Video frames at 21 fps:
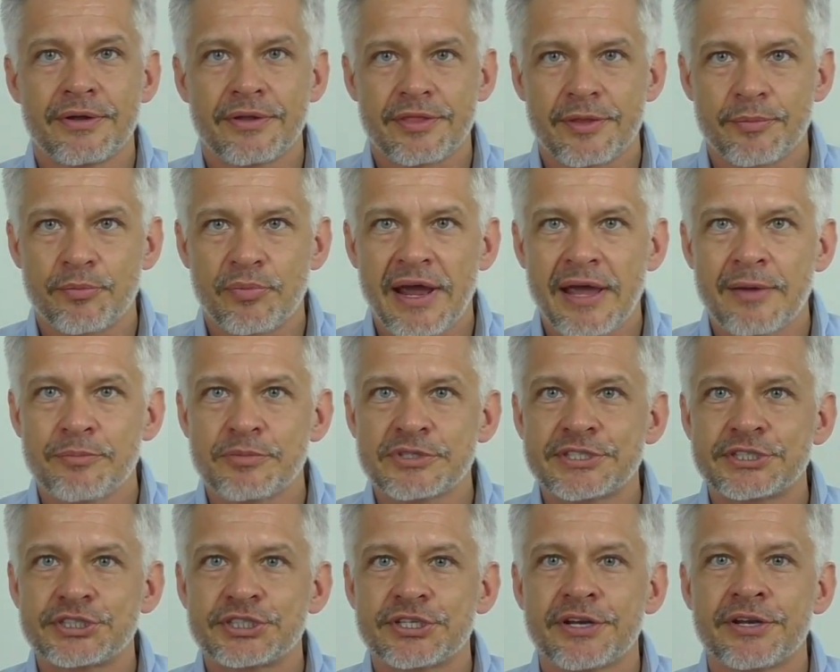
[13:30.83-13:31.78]
the prayer
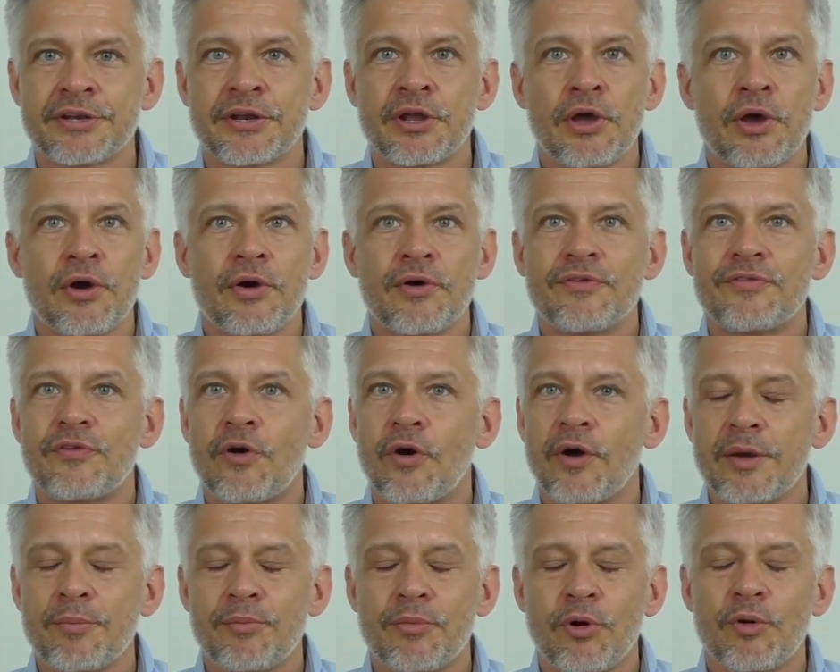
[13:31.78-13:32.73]
position,
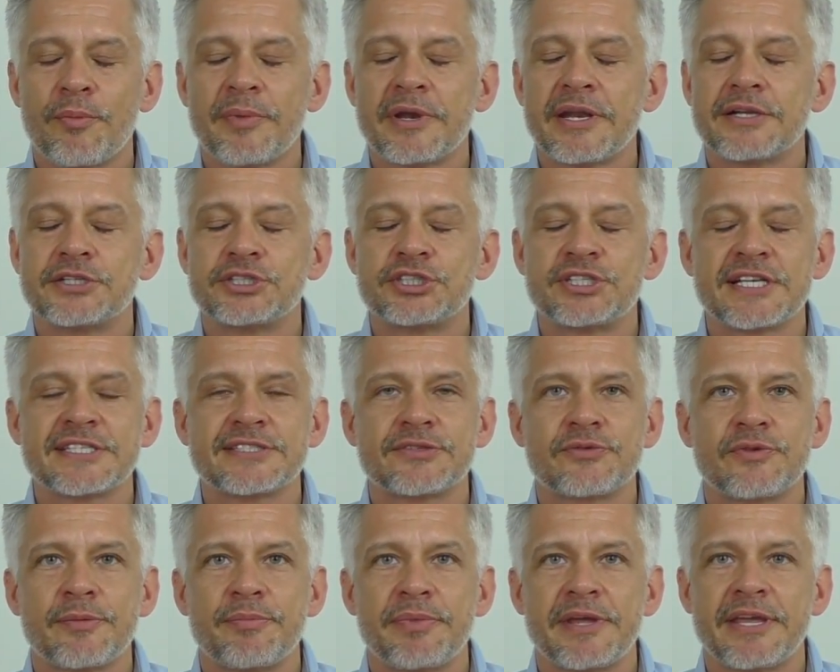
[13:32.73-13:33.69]
for a moment and just
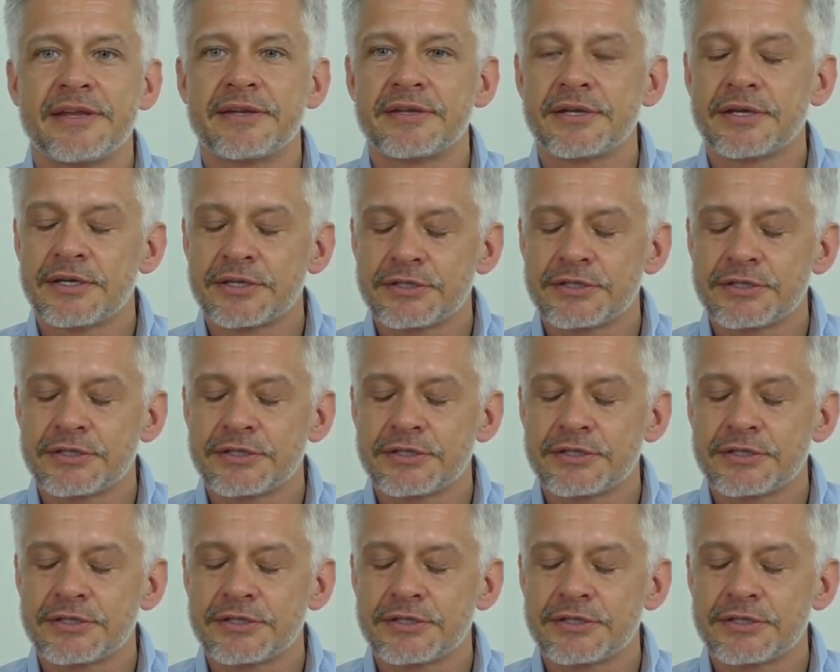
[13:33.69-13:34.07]
repeat,